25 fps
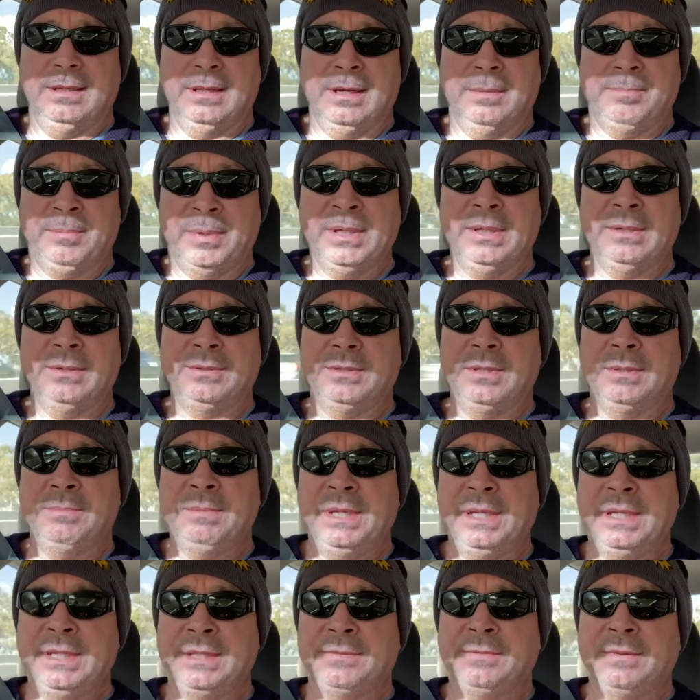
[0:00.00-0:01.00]
appeal to
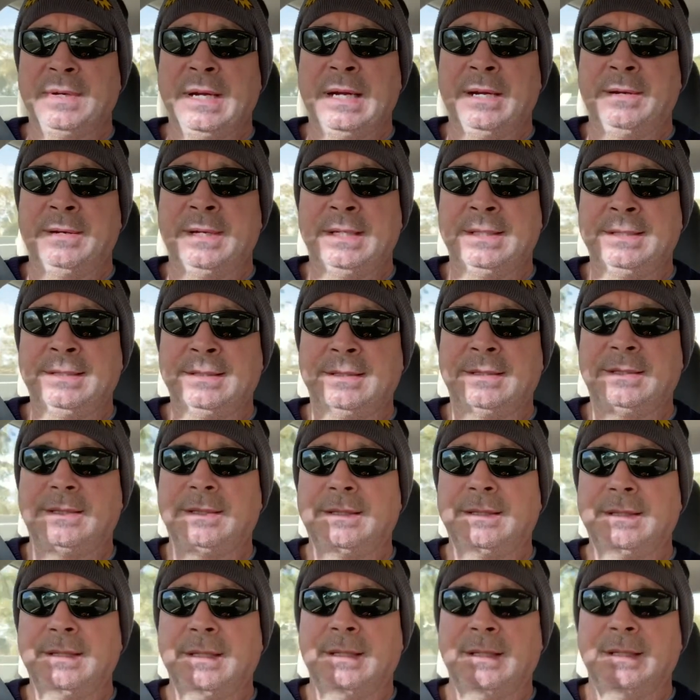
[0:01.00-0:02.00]
me as far
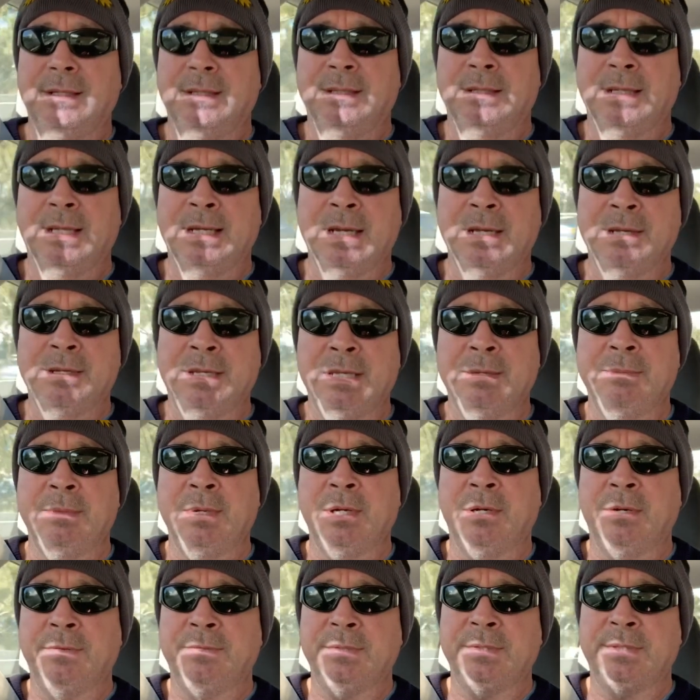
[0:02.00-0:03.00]
as they don't give
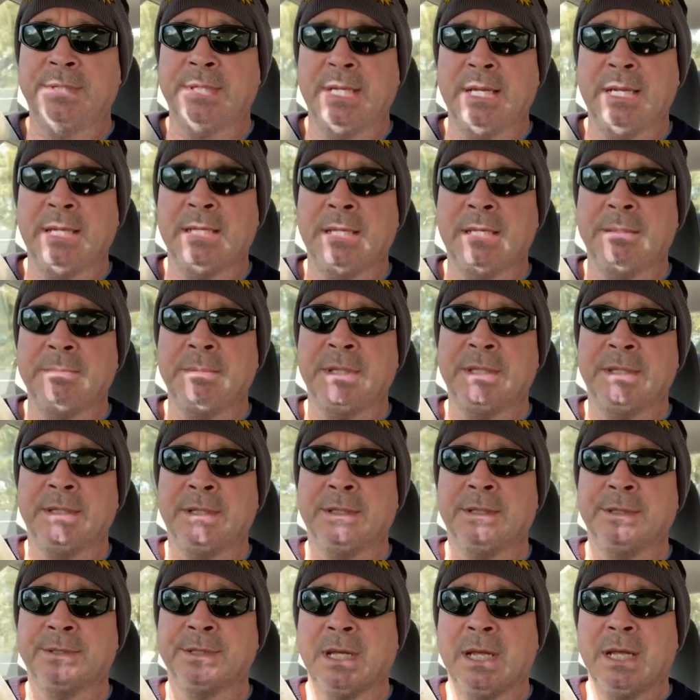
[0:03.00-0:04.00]
me offers, they don't give me
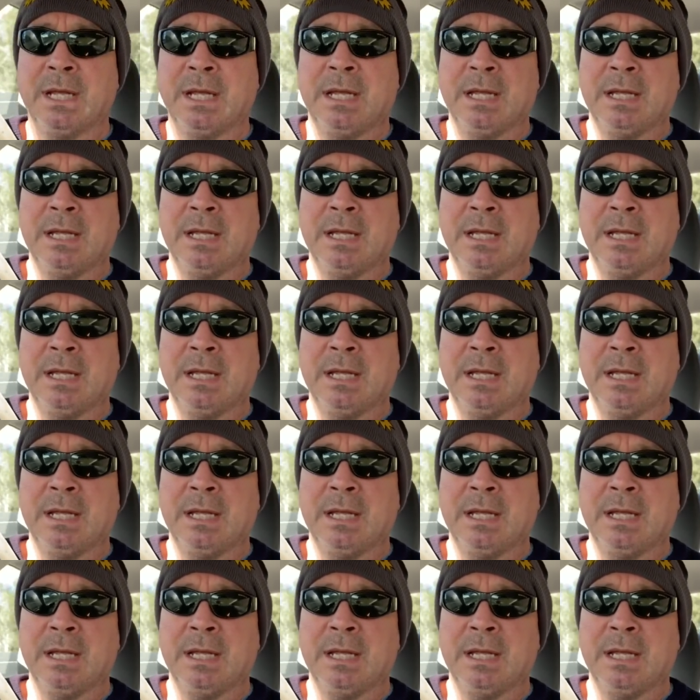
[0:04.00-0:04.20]
deals.